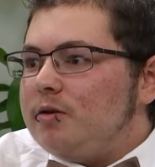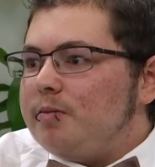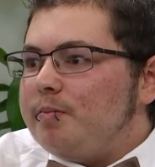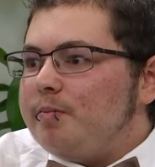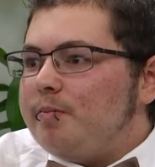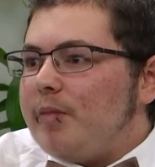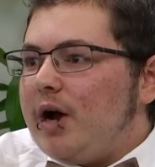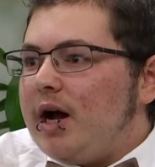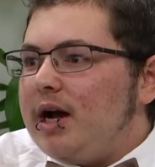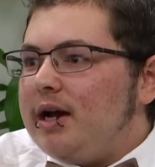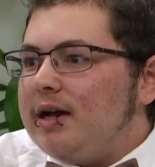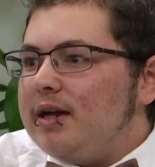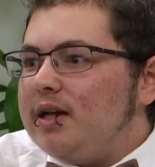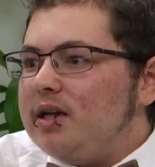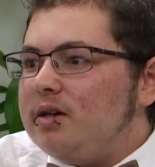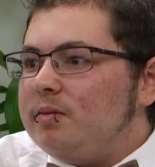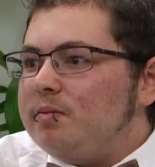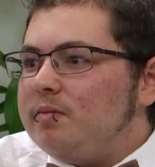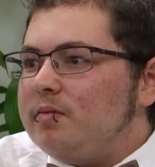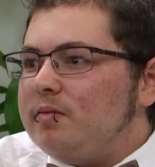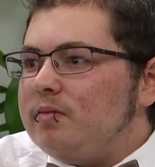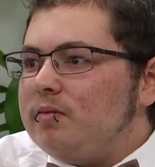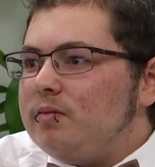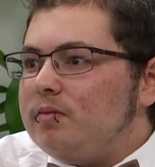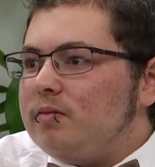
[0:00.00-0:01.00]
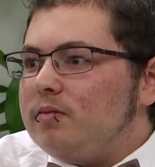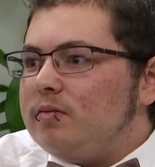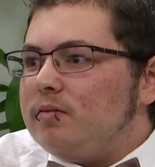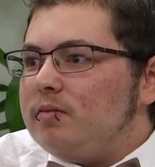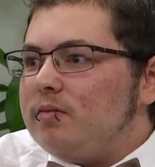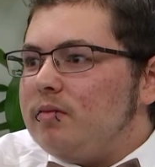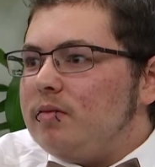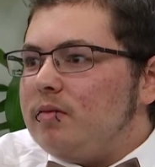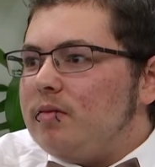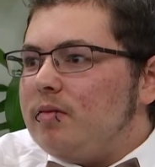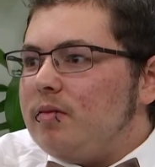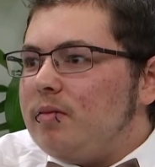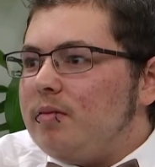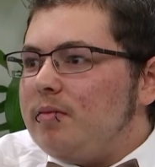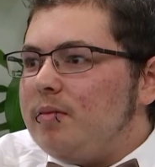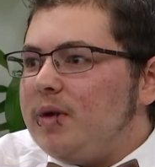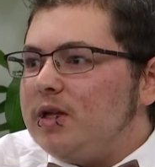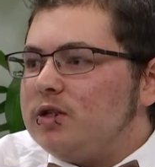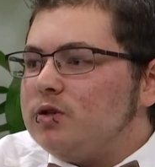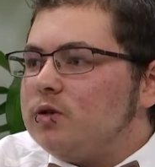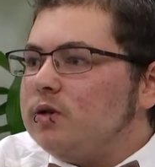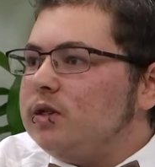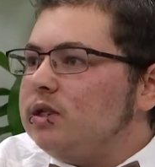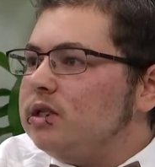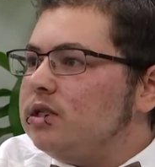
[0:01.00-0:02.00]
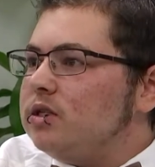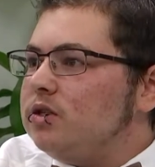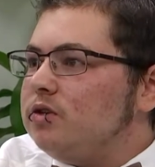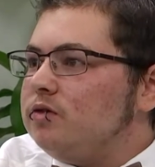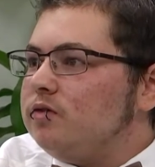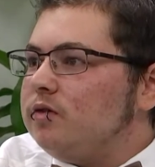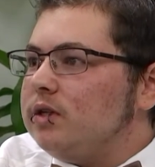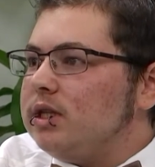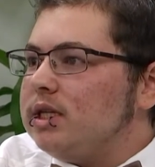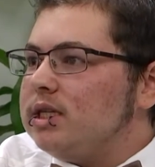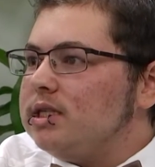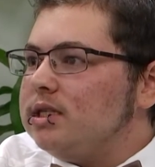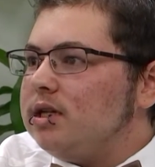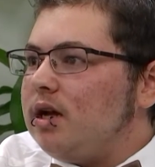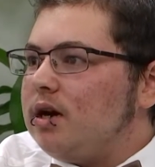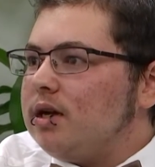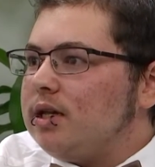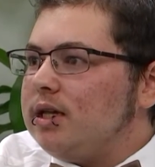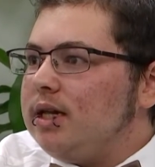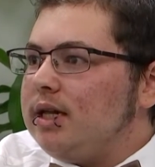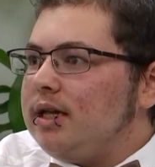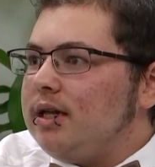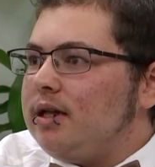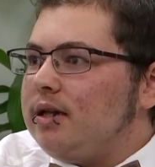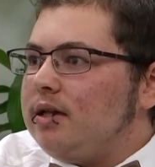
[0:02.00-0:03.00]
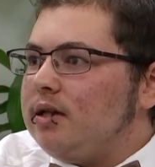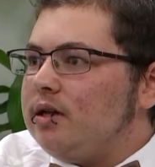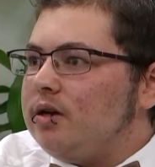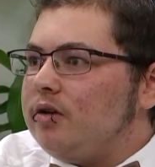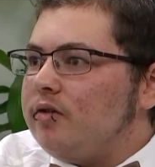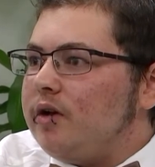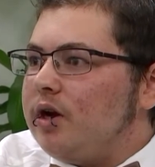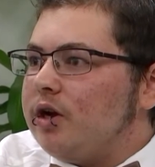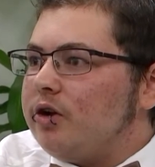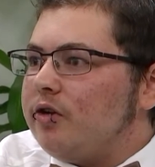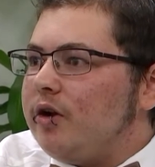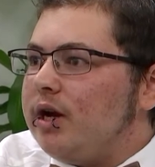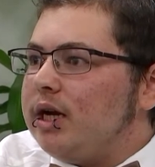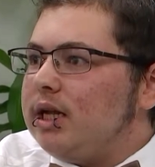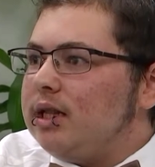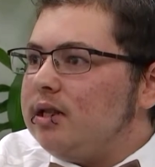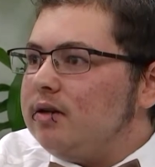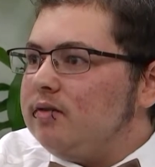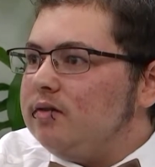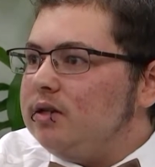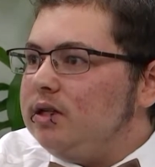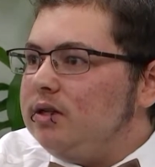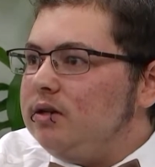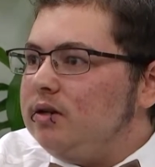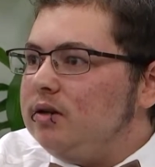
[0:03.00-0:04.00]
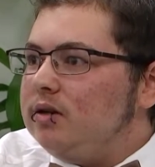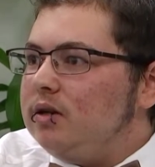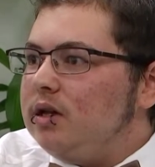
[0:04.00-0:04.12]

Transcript: My mental illnesses really started kicking in around grade 11,